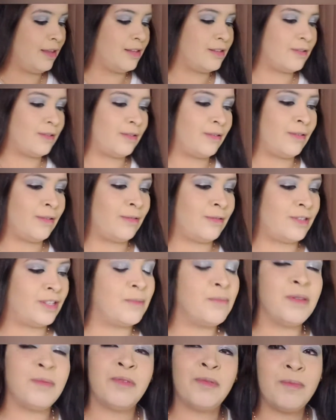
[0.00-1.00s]
So
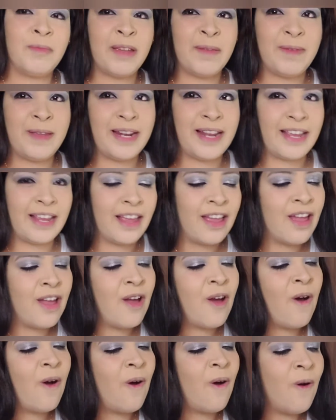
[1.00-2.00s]
some people may be like,
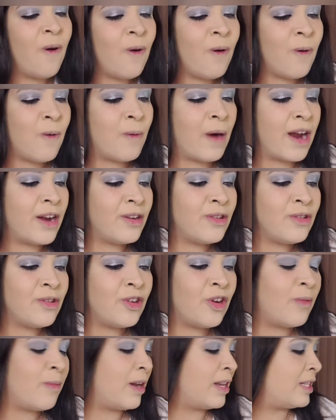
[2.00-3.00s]
oh, why do
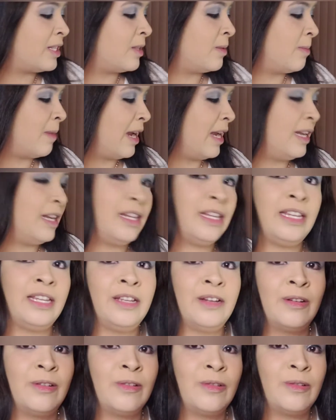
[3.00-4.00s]
you go by Smiley?